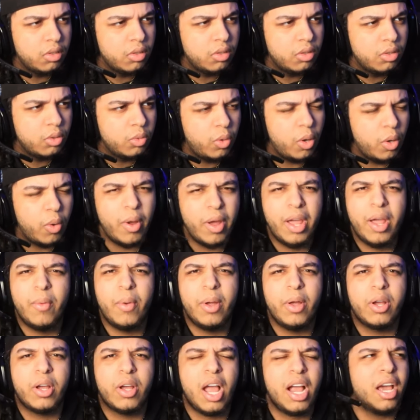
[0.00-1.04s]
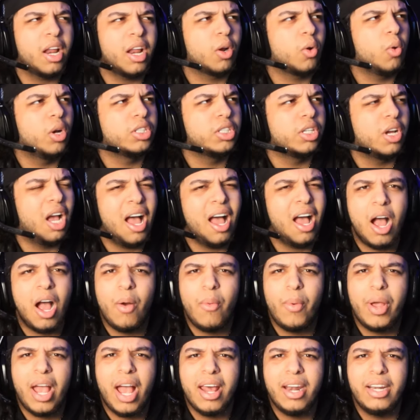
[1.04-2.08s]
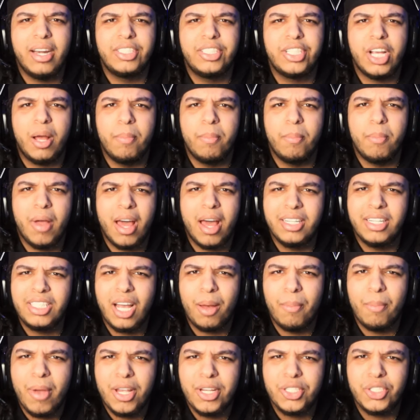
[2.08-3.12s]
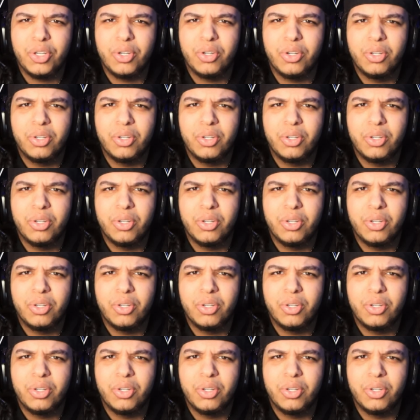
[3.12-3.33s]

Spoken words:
Wait. I got a question. How did y'all measure?